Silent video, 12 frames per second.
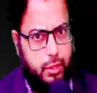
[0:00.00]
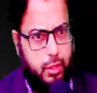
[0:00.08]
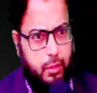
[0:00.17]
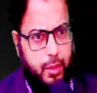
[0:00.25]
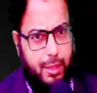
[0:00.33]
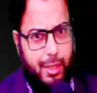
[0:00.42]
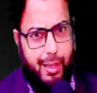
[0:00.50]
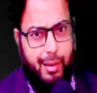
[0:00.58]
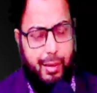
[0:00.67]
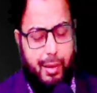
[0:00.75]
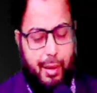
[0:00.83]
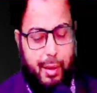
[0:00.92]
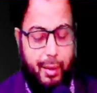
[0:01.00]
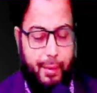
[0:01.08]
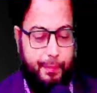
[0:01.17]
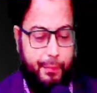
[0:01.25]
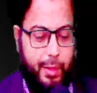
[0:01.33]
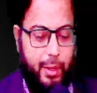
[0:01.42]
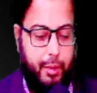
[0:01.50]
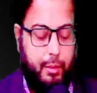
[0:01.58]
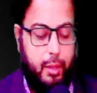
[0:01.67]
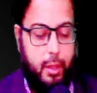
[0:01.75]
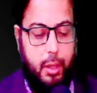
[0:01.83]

So he was like, no,